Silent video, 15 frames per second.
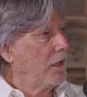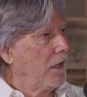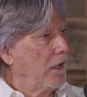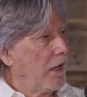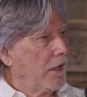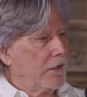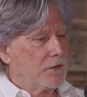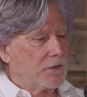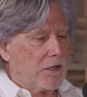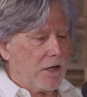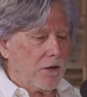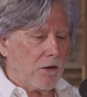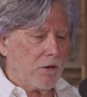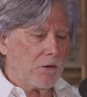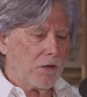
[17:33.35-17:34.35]
And I can
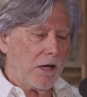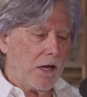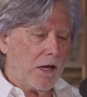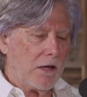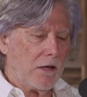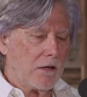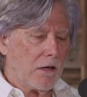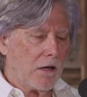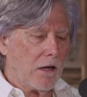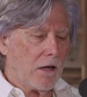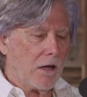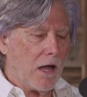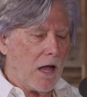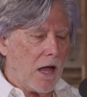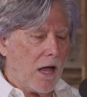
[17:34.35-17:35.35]
say, okay,
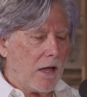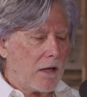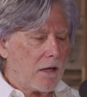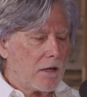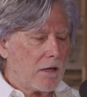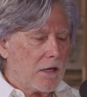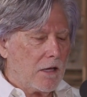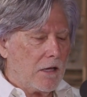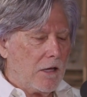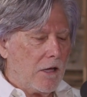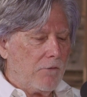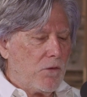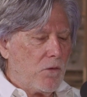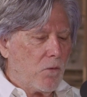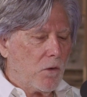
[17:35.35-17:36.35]

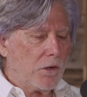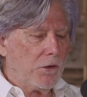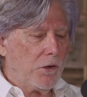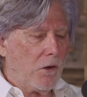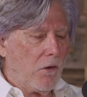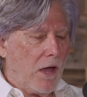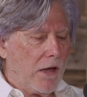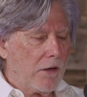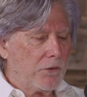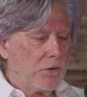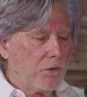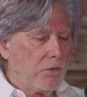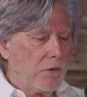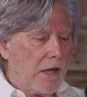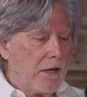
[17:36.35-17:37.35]
if you want to know how
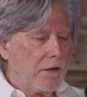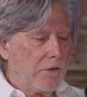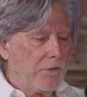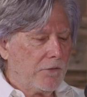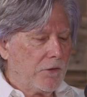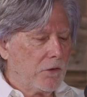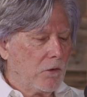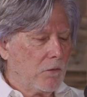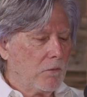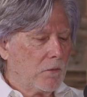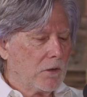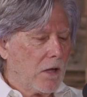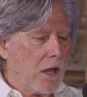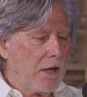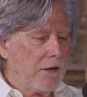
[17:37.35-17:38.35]
to edit a film,
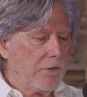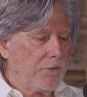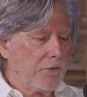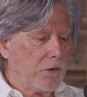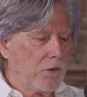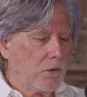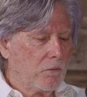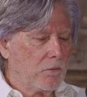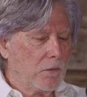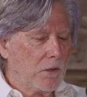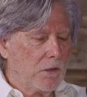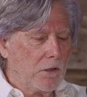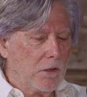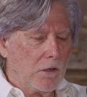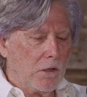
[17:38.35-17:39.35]
light a film,
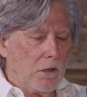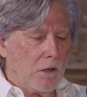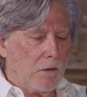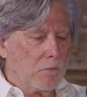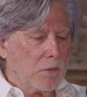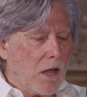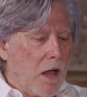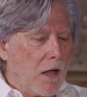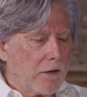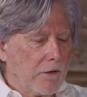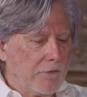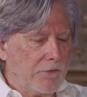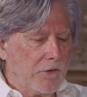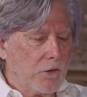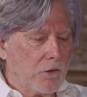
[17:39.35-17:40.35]
block
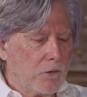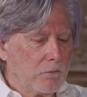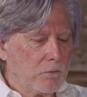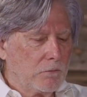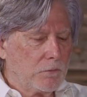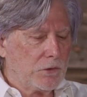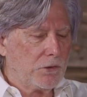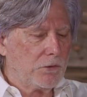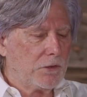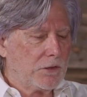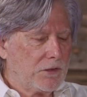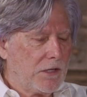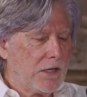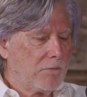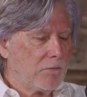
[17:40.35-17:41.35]
a film, shoot a
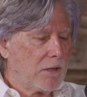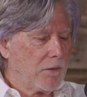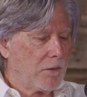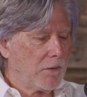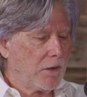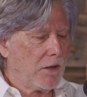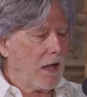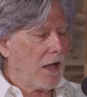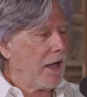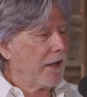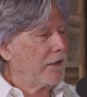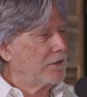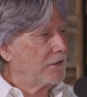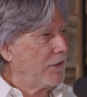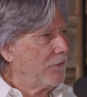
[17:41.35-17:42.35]
scene, blah, blah, blah, I
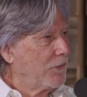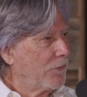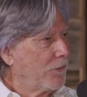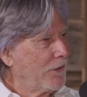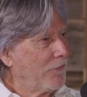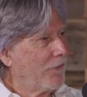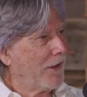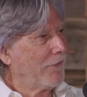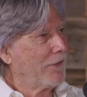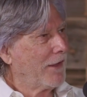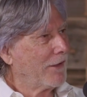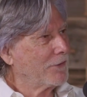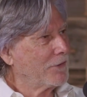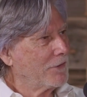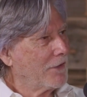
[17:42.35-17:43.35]
can save you
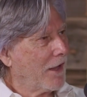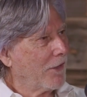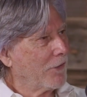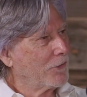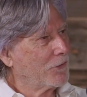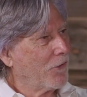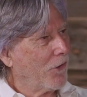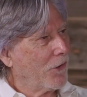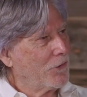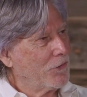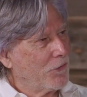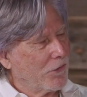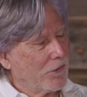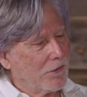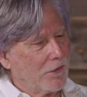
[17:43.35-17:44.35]
$25,000 on
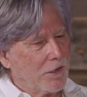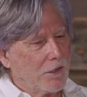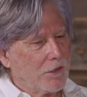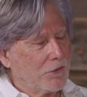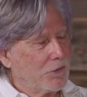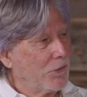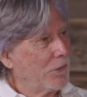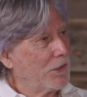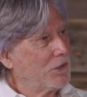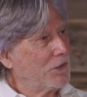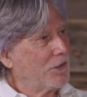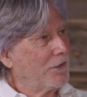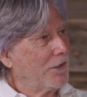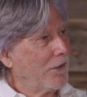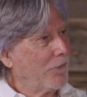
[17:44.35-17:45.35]
your
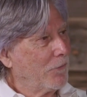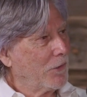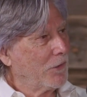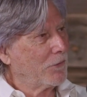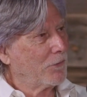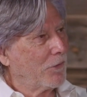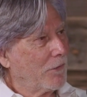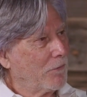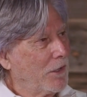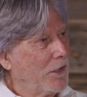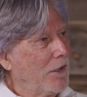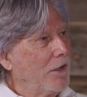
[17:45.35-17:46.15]
tuition at Winthrop.